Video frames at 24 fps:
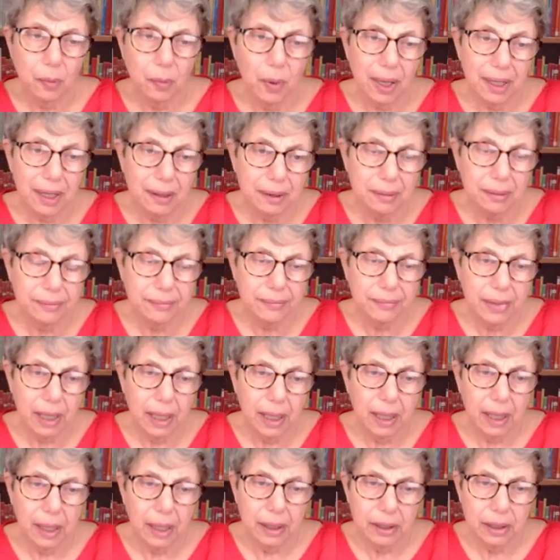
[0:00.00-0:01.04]
Well,
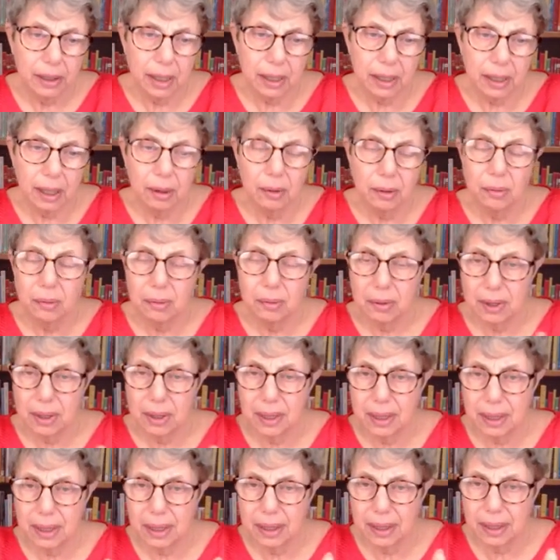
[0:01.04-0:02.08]
you know,
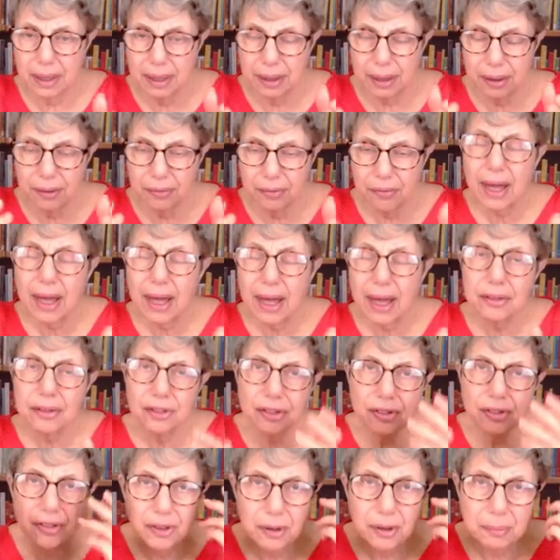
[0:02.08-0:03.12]

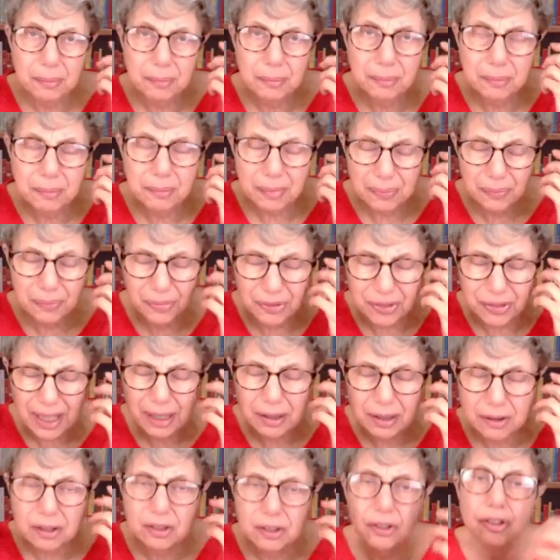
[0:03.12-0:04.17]
that's the
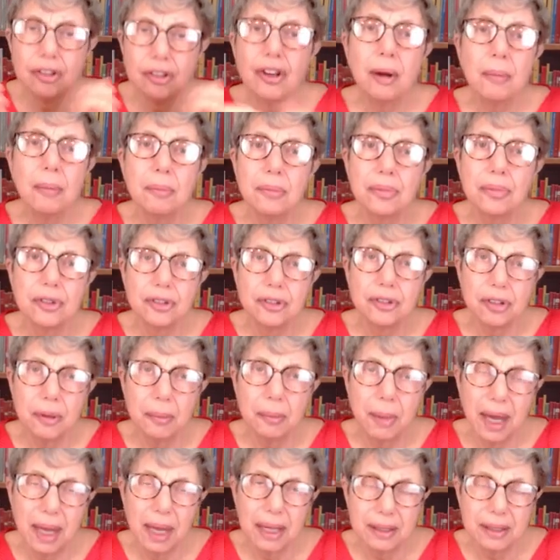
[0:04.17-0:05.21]
thing that jumps to
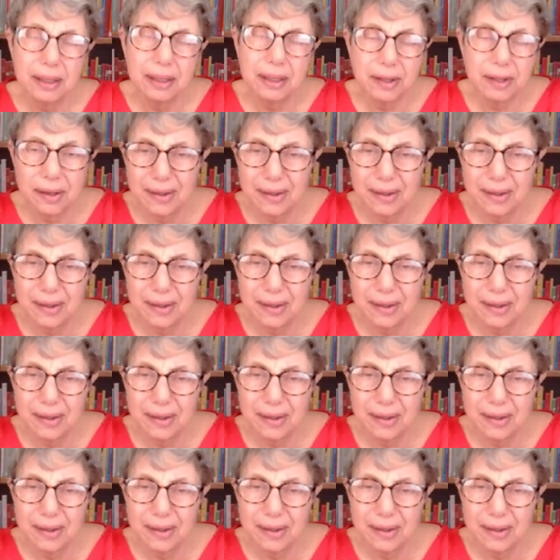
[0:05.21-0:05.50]
mind.